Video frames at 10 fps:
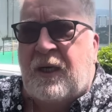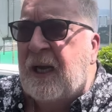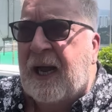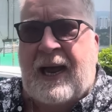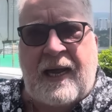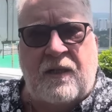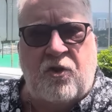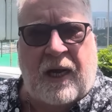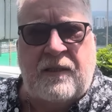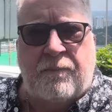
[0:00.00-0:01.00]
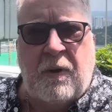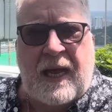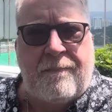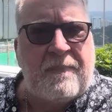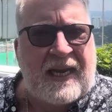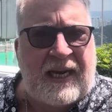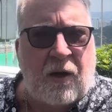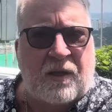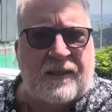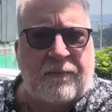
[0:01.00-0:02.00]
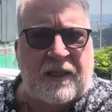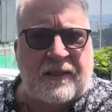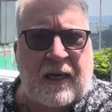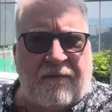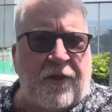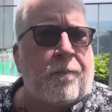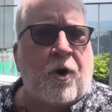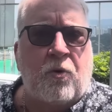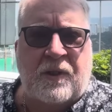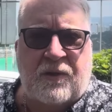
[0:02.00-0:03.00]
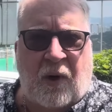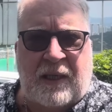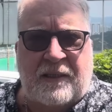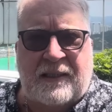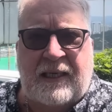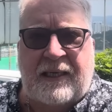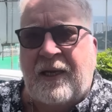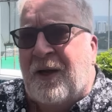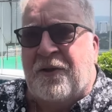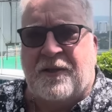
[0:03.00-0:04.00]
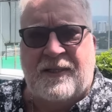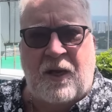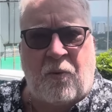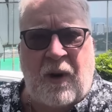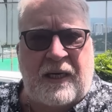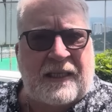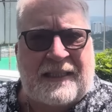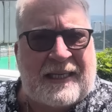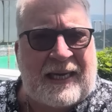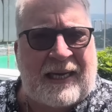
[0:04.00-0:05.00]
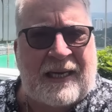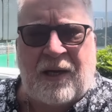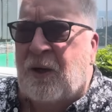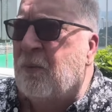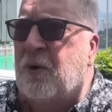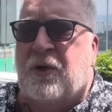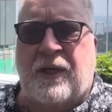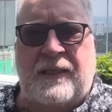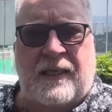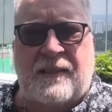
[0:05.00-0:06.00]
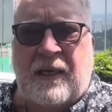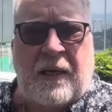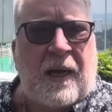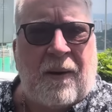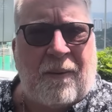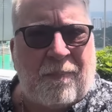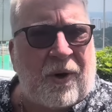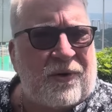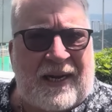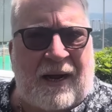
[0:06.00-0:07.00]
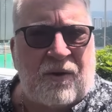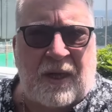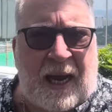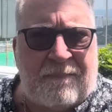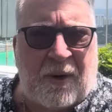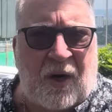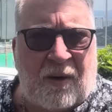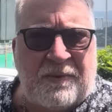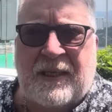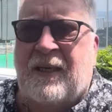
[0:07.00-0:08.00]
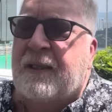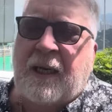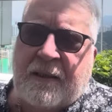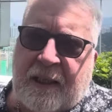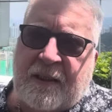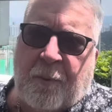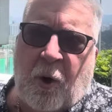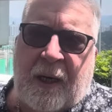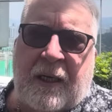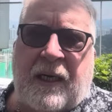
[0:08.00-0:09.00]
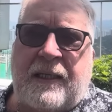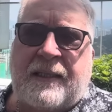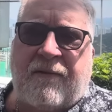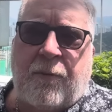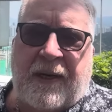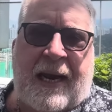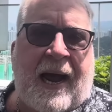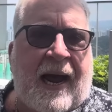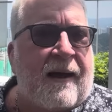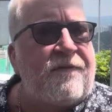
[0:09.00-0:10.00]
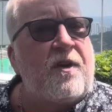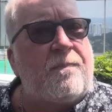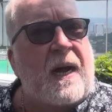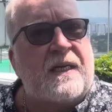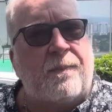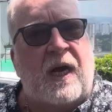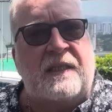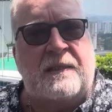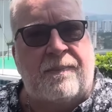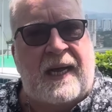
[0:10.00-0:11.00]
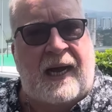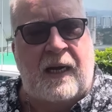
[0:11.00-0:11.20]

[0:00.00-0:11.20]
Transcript: and tried to blame me on some of the stuff. The broken toilet seat, the slow-running sink, oh goodness, burned out light bulbs. At this point, he's given me half of my deposit back.